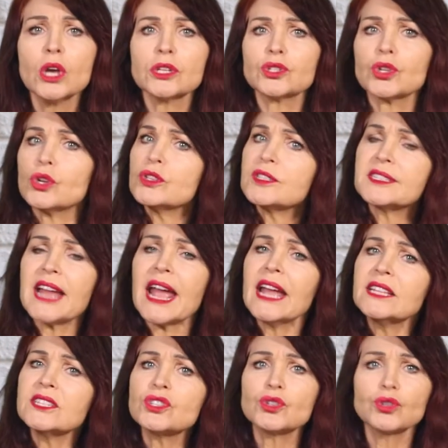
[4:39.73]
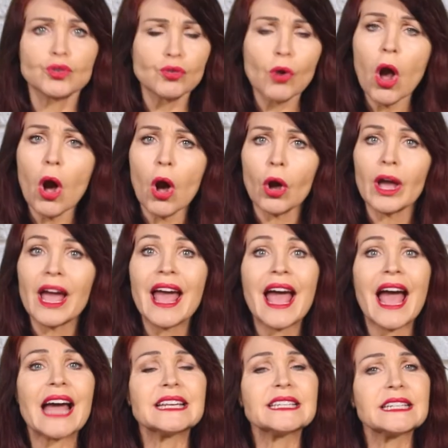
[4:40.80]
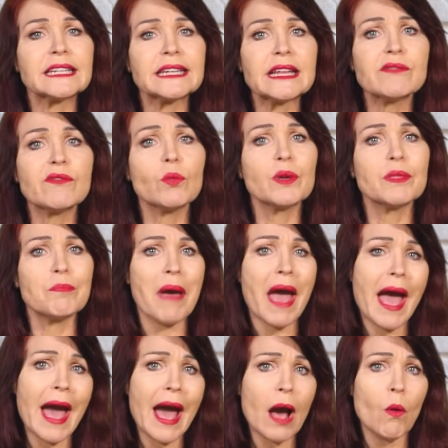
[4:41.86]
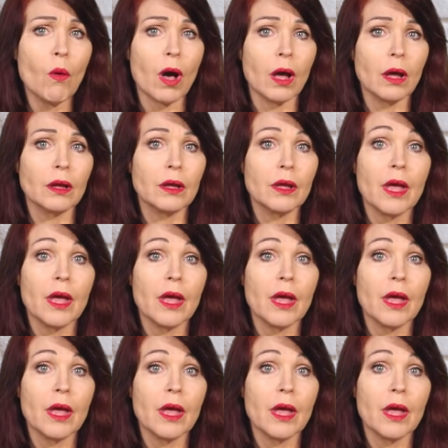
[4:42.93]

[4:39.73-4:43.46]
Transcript: So stand strong and deliver with power.